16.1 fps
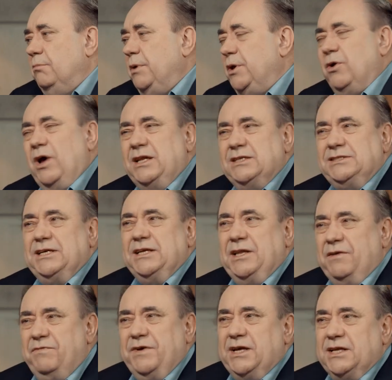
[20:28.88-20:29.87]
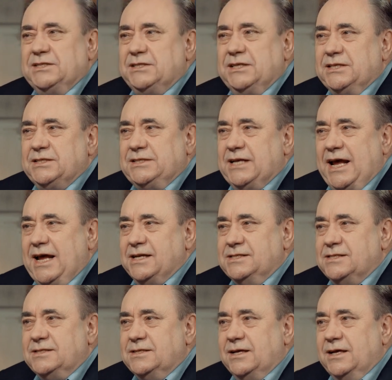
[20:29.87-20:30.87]
but you had a significant
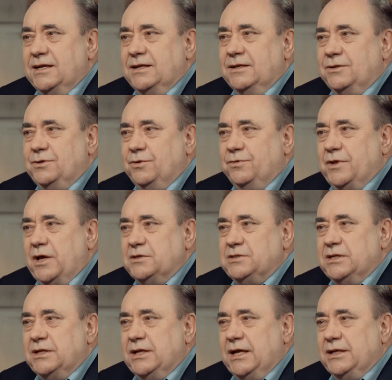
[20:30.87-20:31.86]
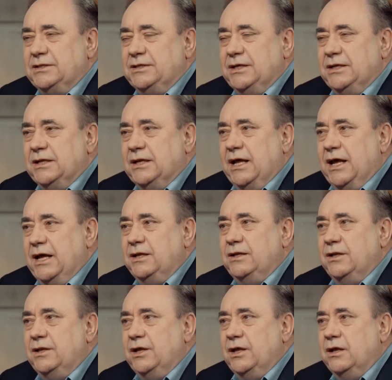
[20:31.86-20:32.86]
success in 2019
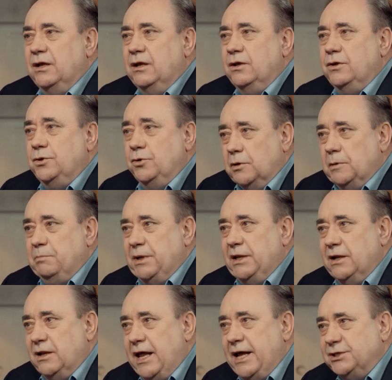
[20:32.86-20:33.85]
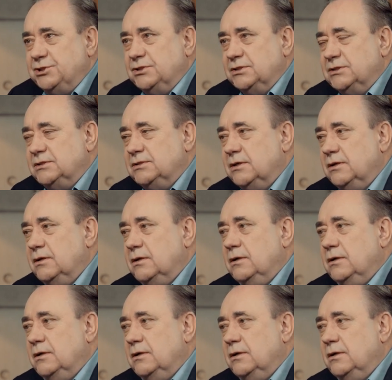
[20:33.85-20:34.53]
in the European elections.